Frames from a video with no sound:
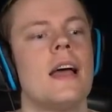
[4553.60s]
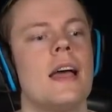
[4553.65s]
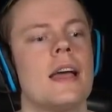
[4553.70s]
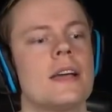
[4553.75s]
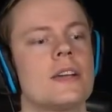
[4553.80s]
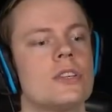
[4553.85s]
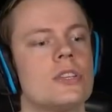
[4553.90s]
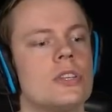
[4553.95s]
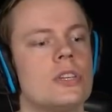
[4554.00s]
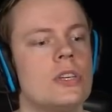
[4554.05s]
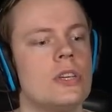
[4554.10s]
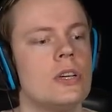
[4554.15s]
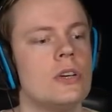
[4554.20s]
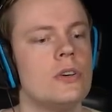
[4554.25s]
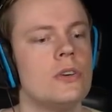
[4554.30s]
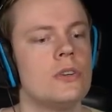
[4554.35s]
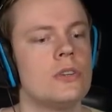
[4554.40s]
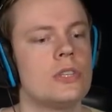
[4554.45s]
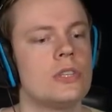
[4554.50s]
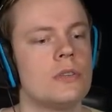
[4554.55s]

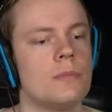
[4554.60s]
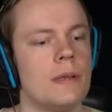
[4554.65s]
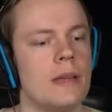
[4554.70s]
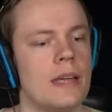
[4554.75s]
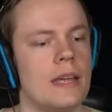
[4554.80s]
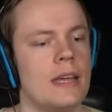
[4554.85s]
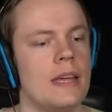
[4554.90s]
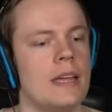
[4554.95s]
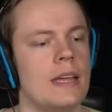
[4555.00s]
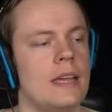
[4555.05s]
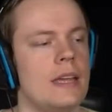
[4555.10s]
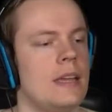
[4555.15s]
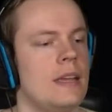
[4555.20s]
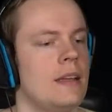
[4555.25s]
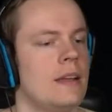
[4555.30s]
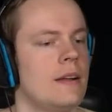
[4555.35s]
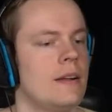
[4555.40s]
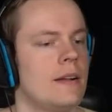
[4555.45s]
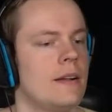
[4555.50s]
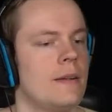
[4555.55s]
Excuse me.
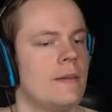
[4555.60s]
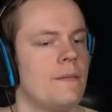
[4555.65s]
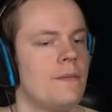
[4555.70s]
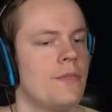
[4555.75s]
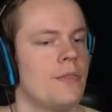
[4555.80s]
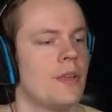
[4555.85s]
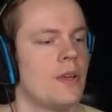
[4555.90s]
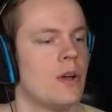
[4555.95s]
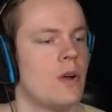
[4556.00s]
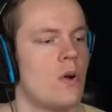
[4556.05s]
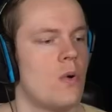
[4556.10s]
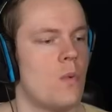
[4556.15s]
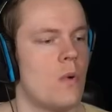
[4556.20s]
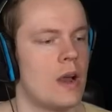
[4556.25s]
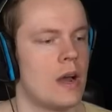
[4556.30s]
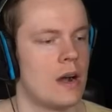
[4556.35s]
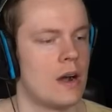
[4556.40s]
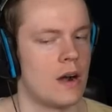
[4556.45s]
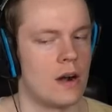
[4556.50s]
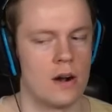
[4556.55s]

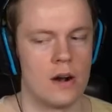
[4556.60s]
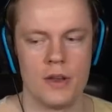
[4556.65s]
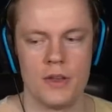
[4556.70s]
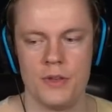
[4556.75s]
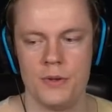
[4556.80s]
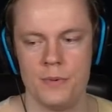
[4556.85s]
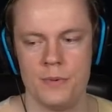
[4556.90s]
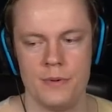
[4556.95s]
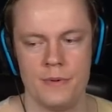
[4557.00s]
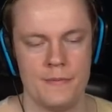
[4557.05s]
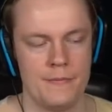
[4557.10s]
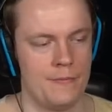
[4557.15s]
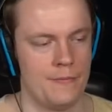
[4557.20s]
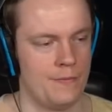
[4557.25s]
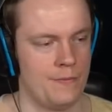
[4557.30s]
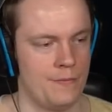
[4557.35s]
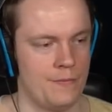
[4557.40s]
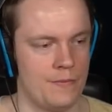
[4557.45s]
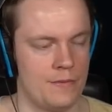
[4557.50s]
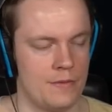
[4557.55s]
Where are you?
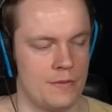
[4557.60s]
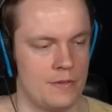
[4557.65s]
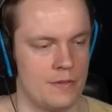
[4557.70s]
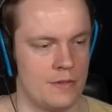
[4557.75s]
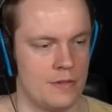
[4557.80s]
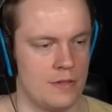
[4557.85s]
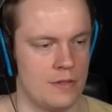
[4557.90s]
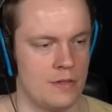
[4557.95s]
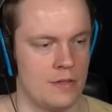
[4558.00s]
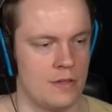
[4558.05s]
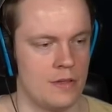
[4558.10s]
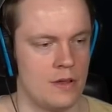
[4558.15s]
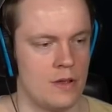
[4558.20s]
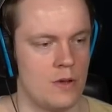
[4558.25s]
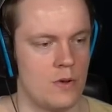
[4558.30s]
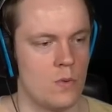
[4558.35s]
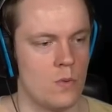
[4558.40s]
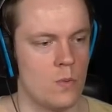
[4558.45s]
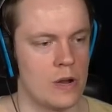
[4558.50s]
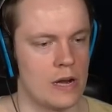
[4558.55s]

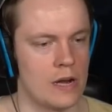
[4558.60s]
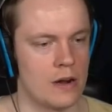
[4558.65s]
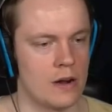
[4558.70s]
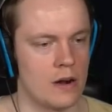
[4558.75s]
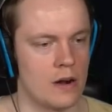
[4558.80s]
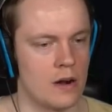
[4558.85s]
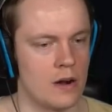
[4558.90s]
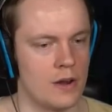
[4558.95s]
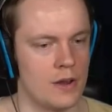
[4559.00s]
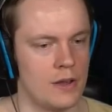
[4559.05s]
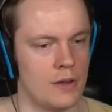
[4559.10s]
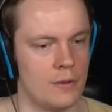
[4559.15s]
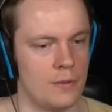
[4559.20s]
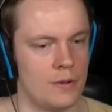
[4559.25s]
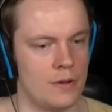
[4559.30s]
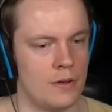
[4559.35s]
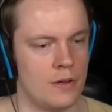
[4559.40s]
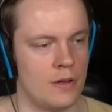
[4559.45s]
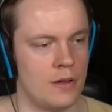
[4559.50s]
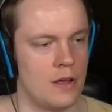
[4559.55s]
Where are you?
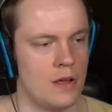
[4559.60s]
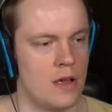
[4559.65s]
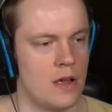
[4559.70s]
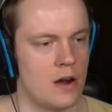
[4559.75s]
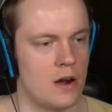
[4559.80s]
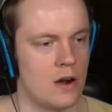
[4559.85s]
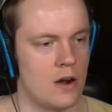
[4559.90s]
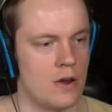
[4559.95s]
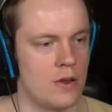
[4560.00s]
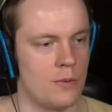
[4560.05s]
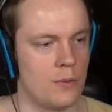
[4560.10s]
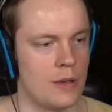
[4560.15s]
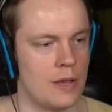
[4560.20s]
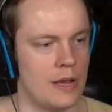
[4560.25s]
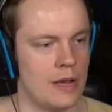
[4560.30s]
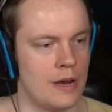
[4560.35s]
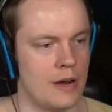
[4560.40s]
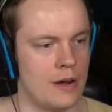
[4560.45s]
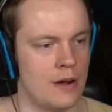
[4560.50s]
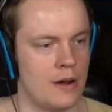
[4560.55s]
Are you
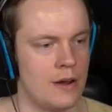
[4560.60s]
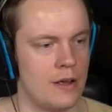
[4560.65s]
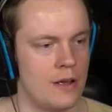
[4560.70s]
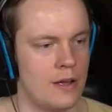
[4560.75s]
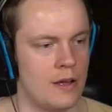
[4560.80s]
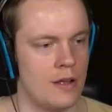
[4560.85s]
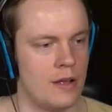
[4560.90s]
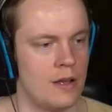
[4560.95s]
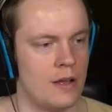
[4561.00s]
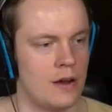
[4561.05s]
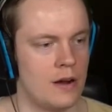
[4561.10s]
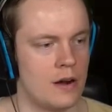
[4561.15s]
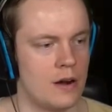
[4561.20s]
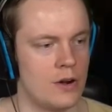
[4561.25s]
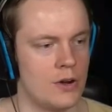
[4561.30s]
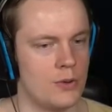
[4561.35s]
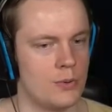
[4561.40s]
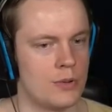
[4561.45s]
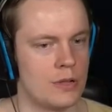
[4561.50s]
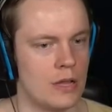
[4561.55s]
here? Are
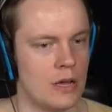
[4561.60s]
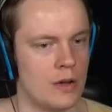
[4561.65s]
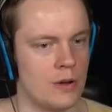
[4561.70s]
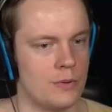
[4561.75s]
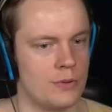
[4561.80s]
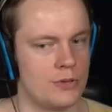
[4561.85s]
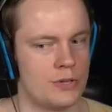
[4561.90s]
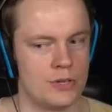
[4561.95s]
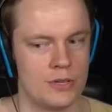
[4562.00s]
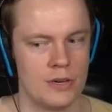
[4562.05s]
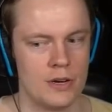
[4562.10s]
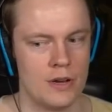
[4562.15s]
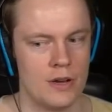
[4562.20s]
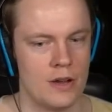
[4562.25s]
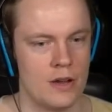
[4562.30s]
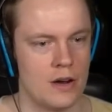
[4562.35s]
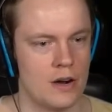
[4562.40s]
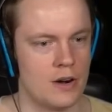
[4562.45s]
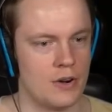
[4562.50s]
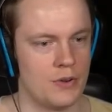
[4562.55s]
you close?
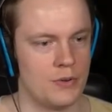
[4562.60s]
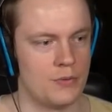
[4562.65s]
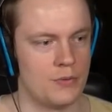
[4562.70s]
Are you